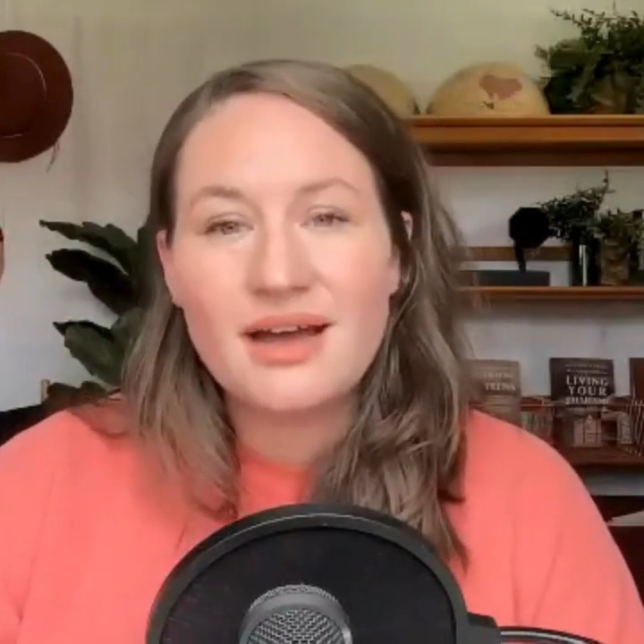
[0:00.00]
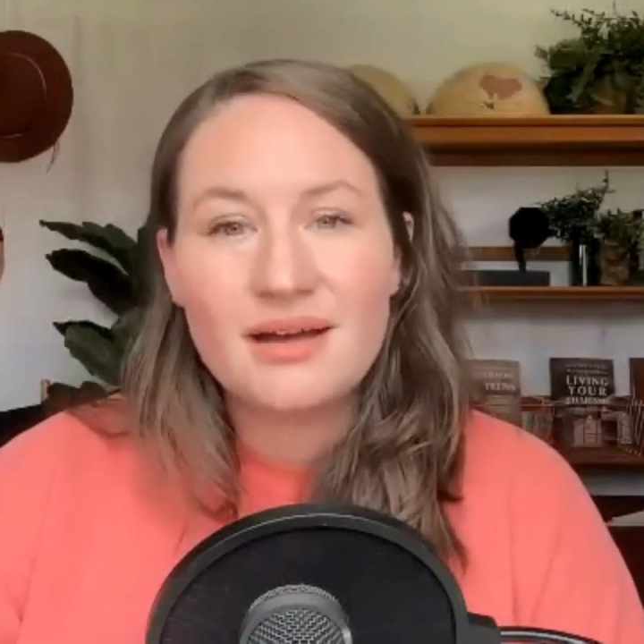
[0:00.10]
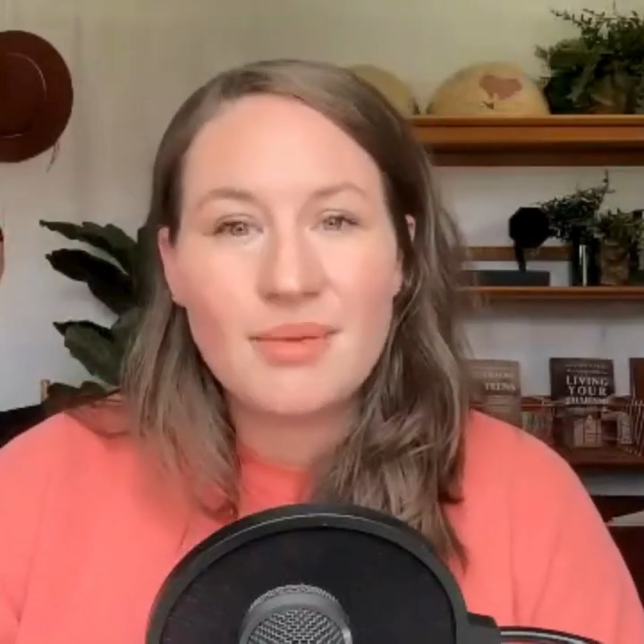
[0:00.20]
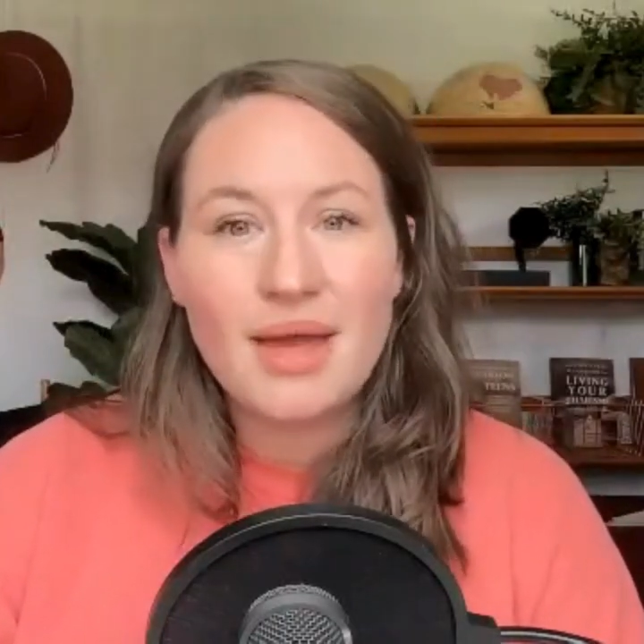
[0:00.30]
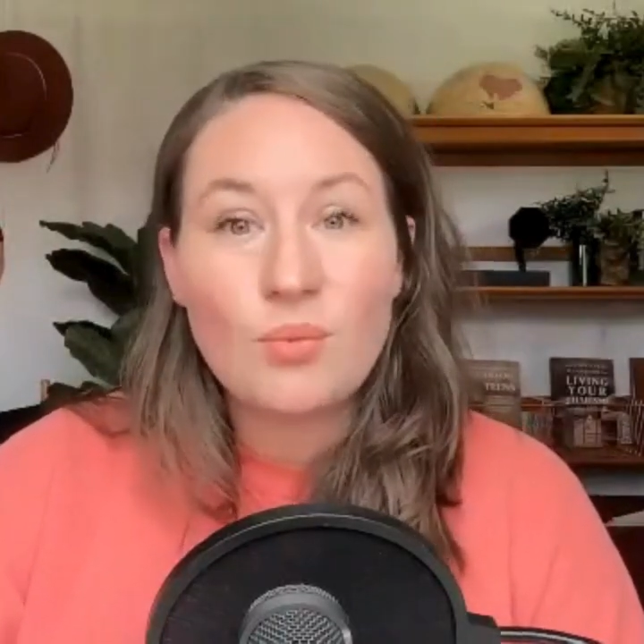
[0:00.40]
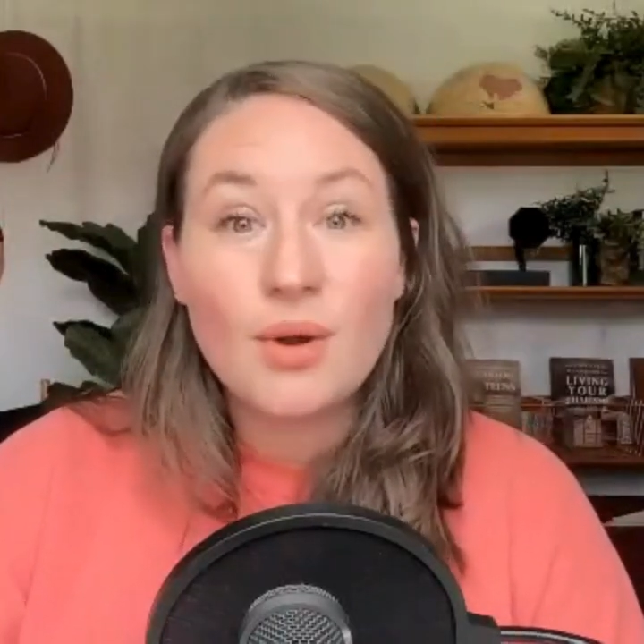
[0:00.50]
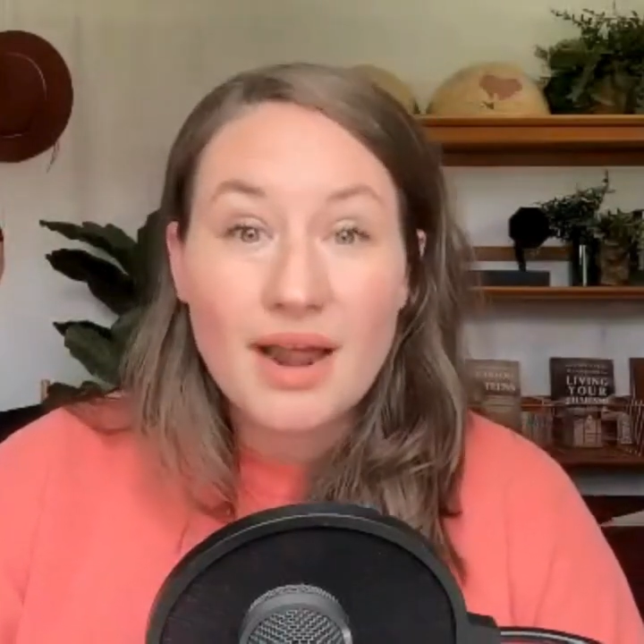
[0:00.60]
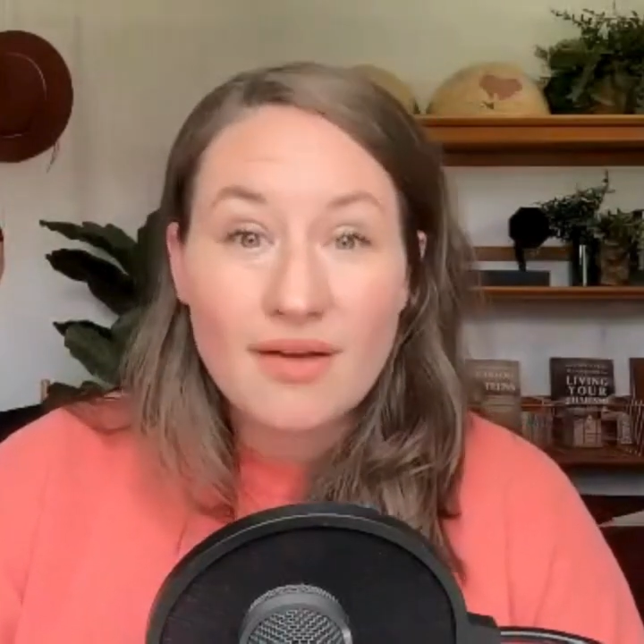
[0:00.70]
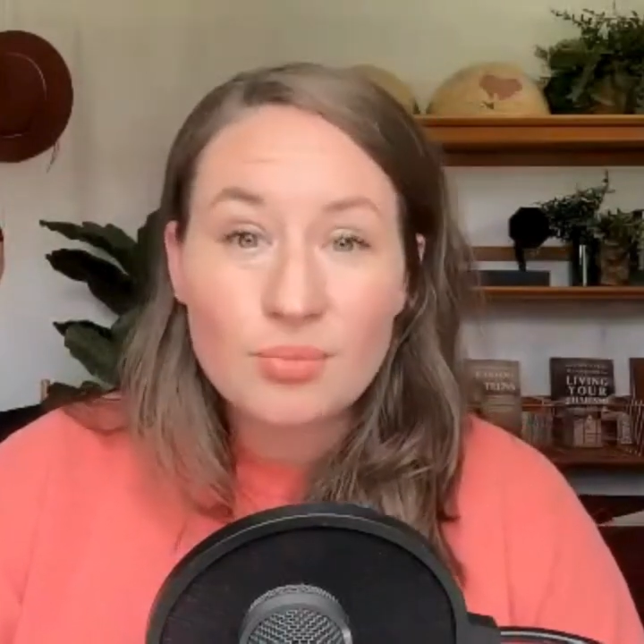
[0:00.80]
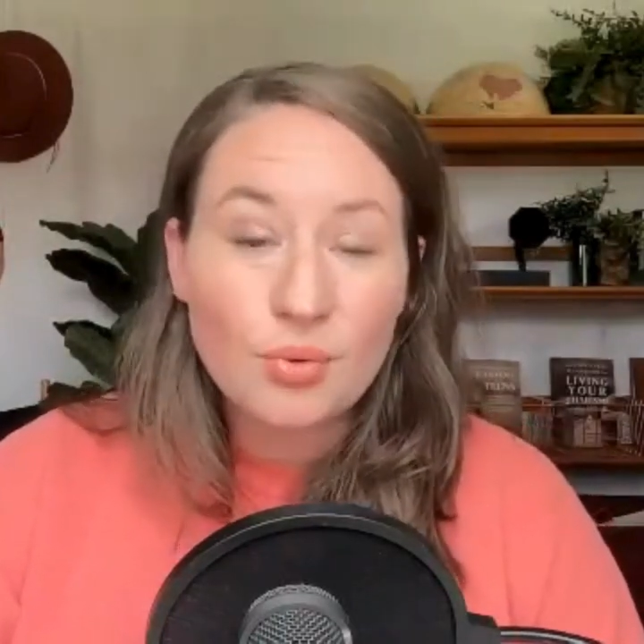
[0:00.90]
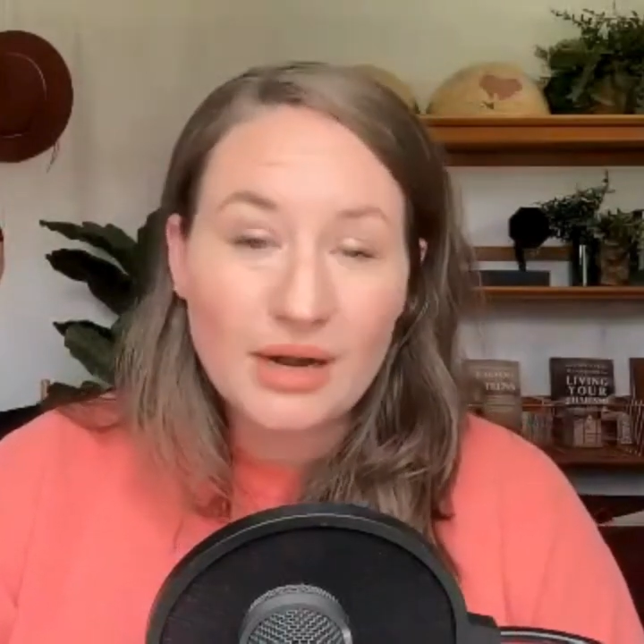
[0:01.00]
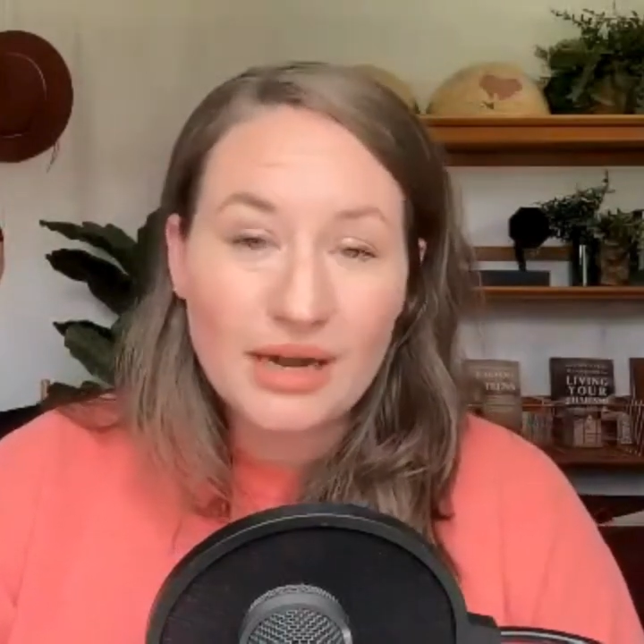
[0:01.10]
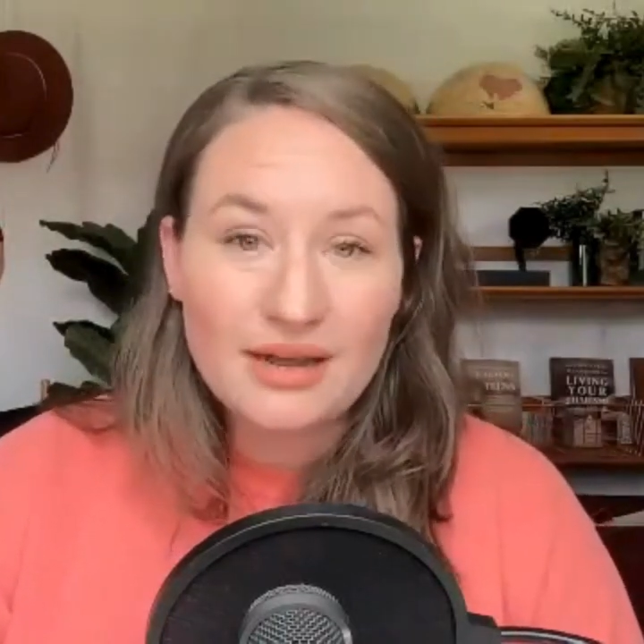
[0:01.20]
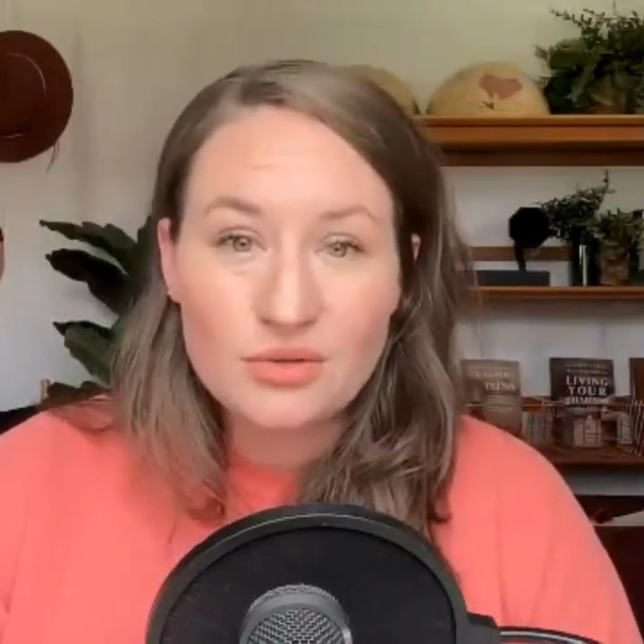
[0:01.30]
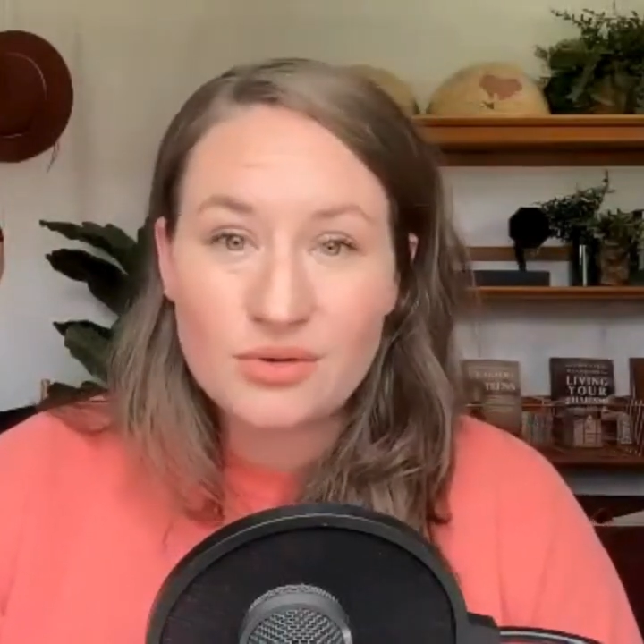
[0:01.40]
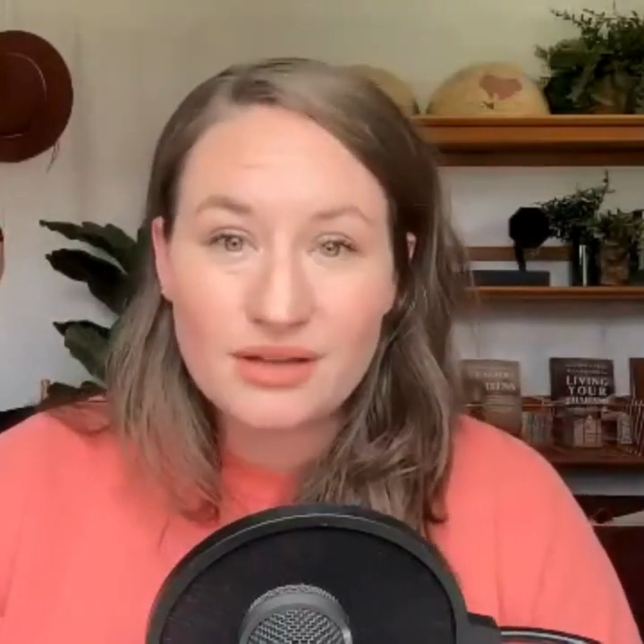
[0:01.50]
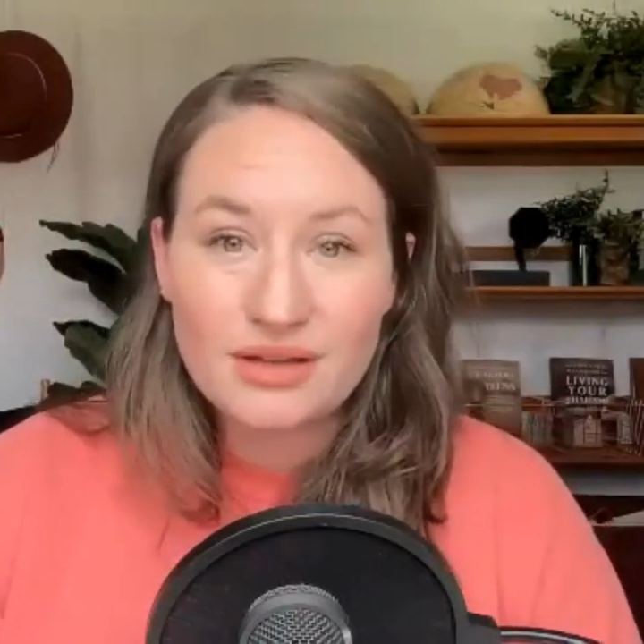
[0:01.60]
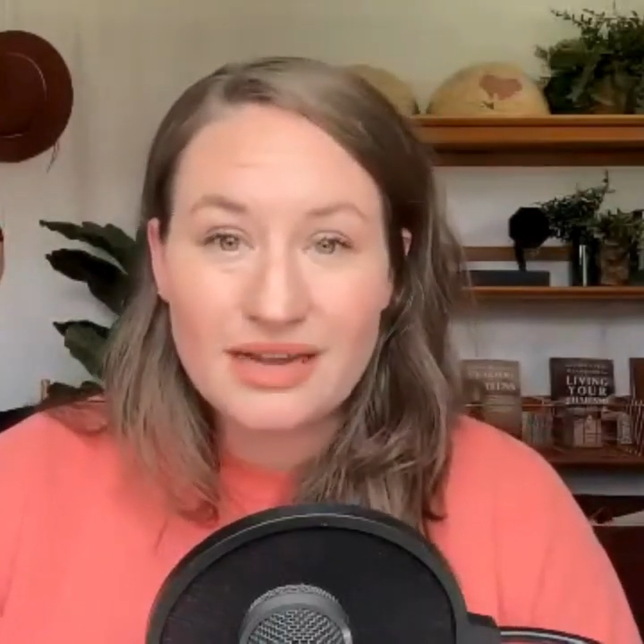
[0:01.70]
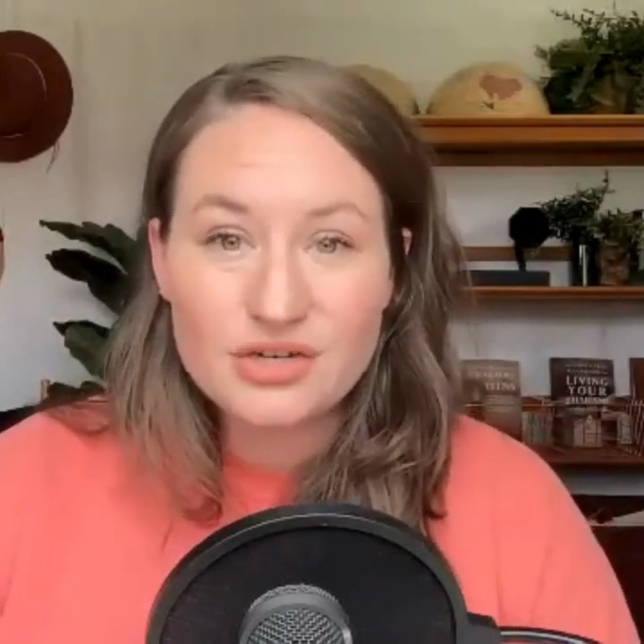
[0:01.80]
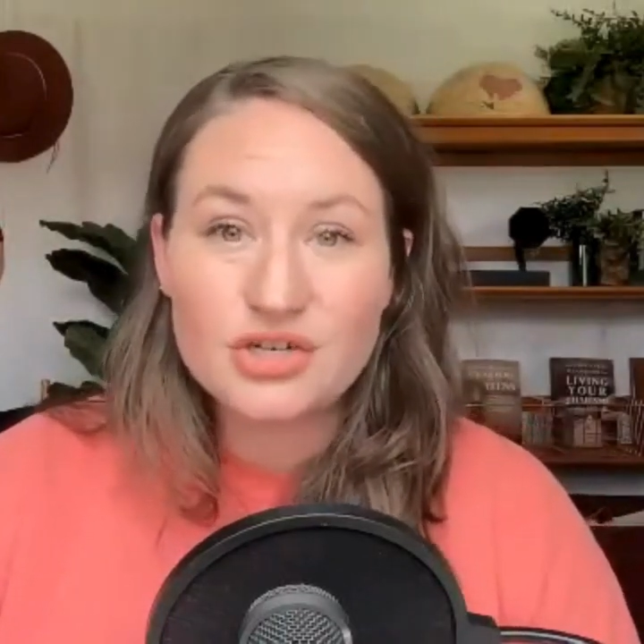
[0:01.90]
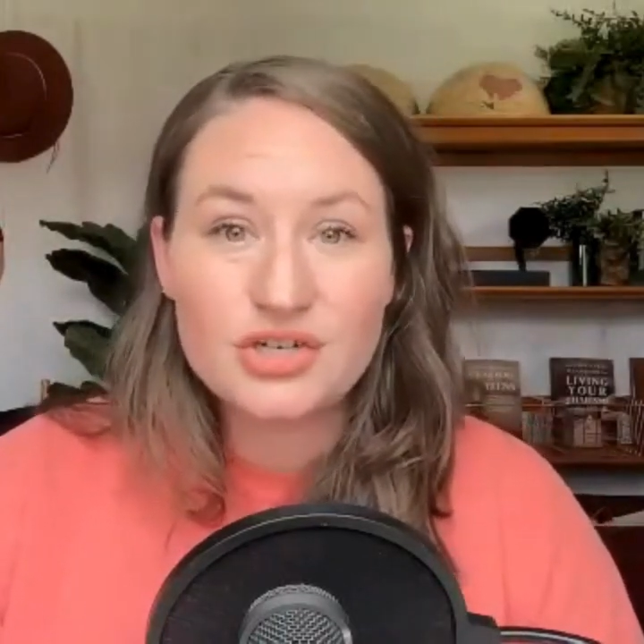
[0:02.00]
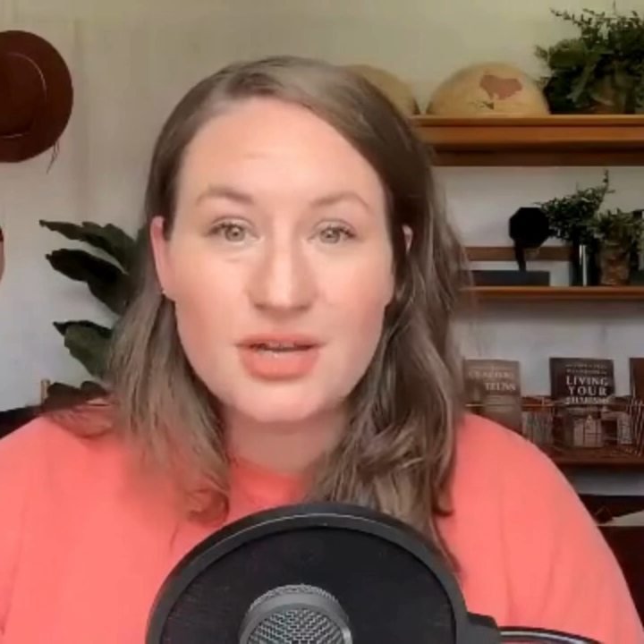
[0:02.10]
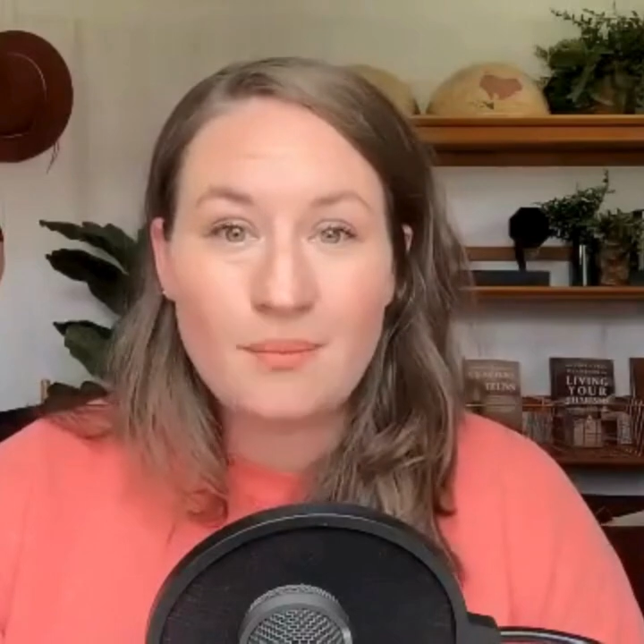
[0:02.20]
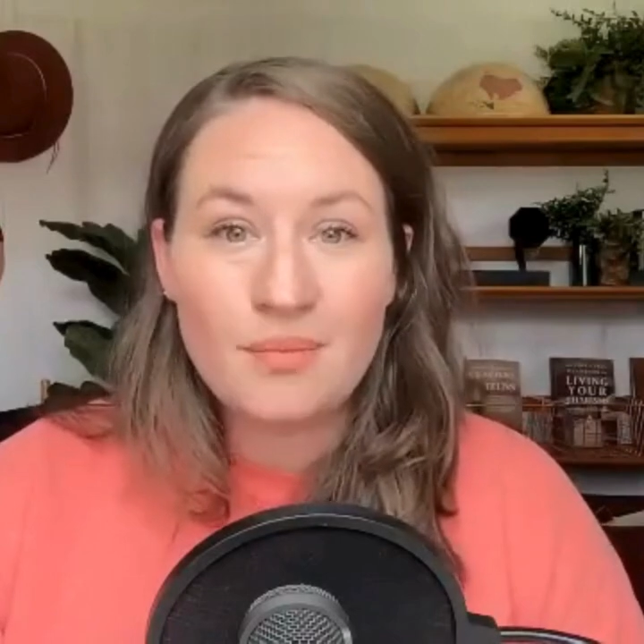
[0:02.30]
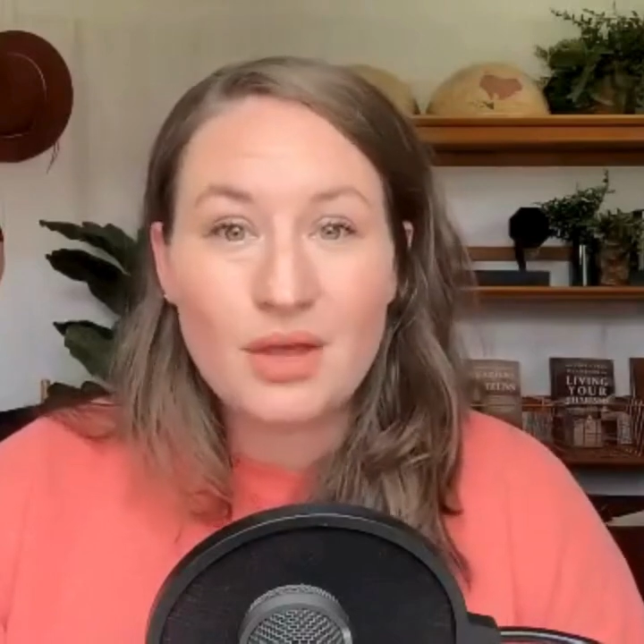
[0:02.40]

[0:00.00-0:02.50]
at whatever point in the relationship